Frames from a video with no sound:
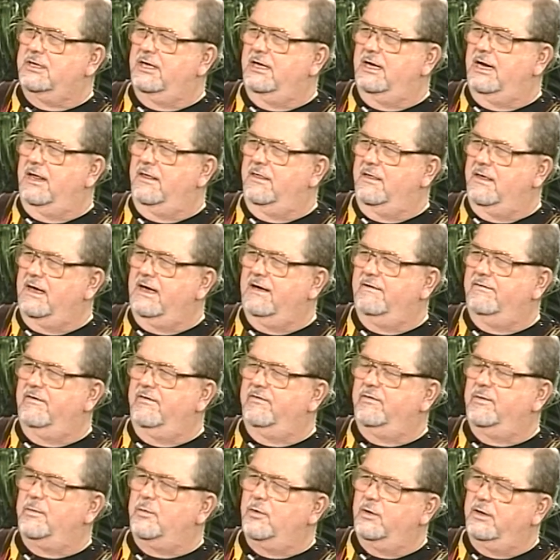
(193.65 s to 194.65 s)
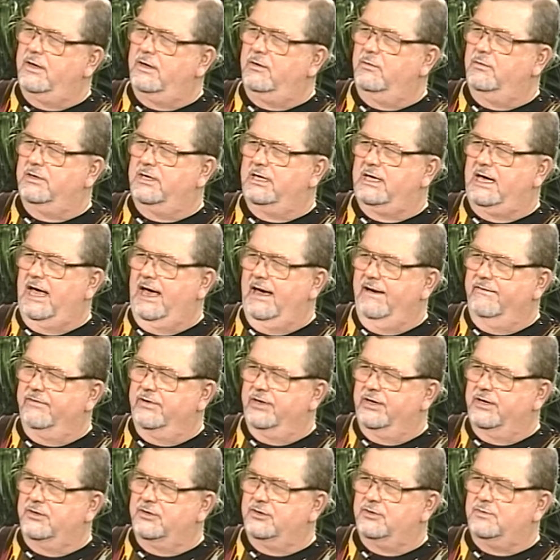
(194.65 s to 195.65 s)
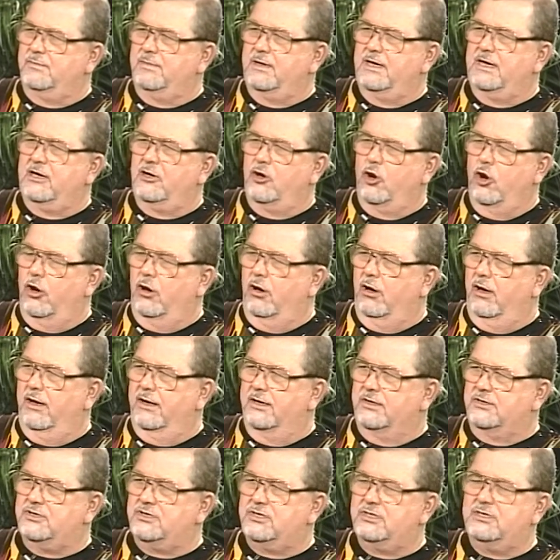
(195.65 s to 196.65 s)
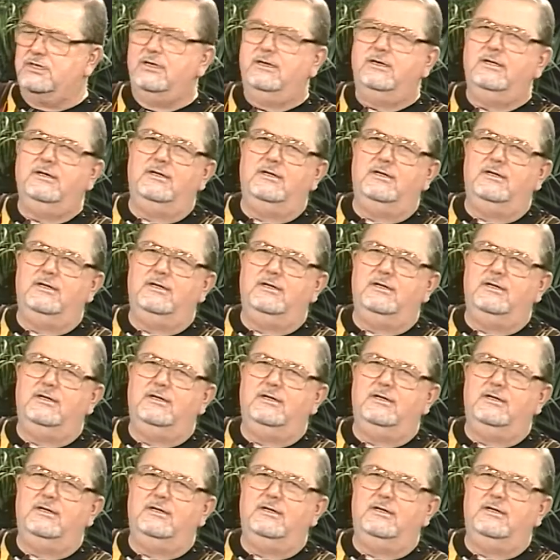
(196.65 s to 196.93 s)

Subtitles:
that I think I've ever put in with the Cavaliers because